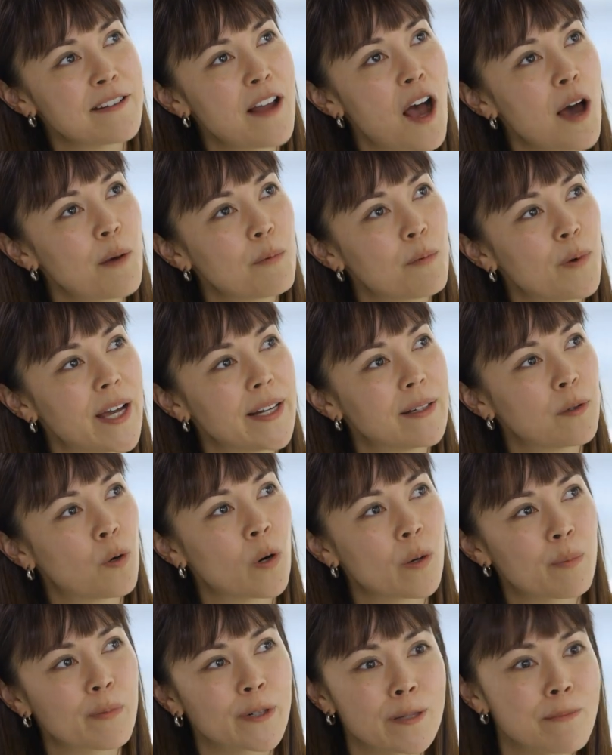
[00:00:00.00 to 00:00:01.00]
not what
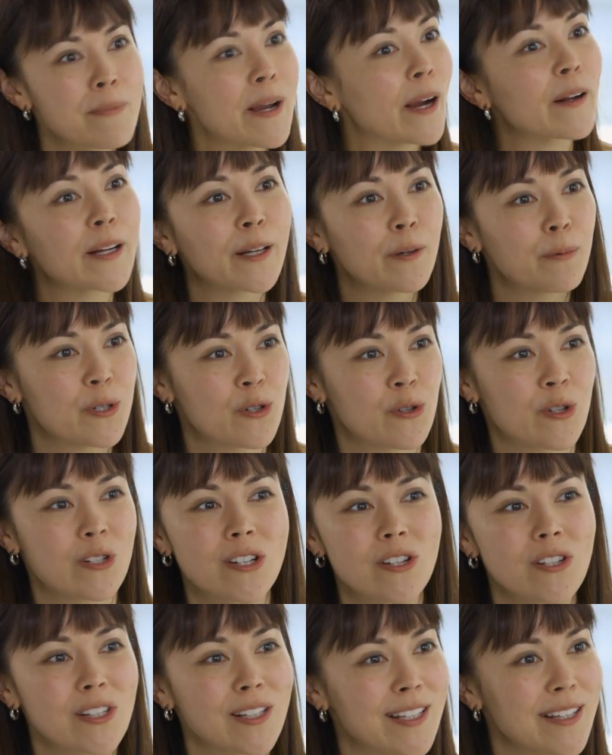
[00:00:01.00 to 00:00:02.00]
corporate America would
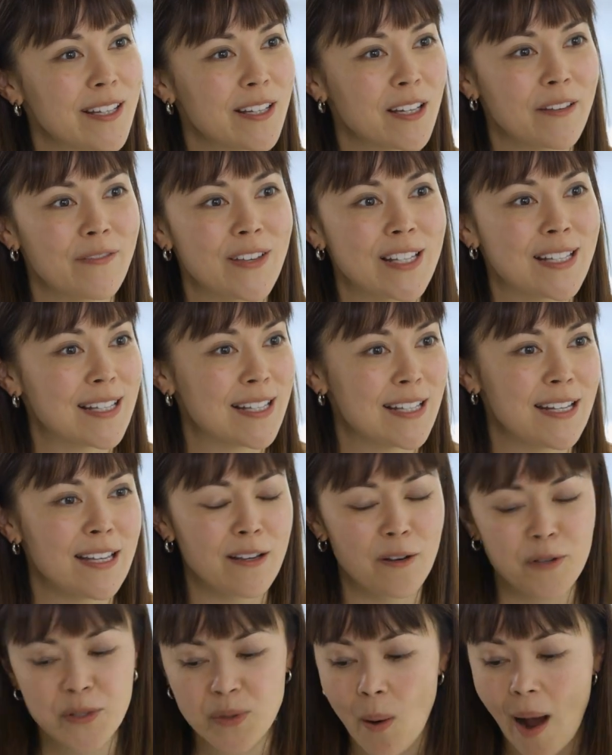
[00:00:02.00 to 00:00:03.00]
traditionally think of as a
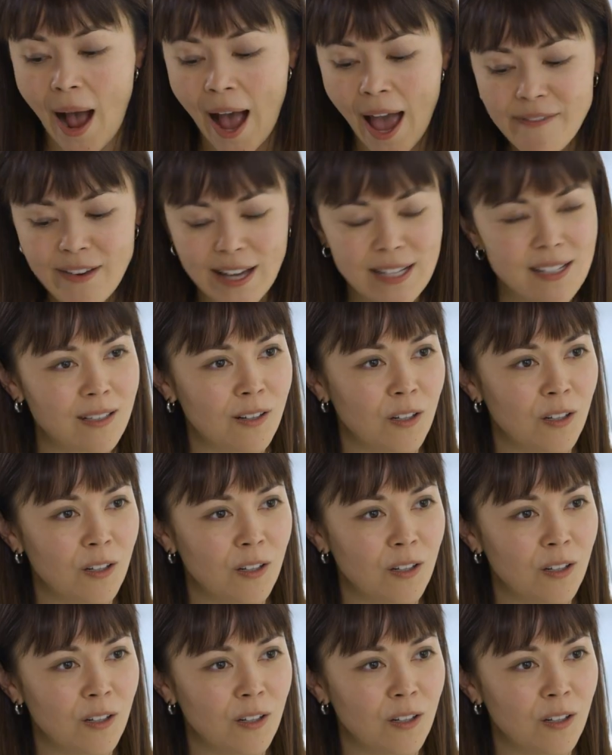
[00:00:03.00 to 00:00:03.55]
CEO, so I've had to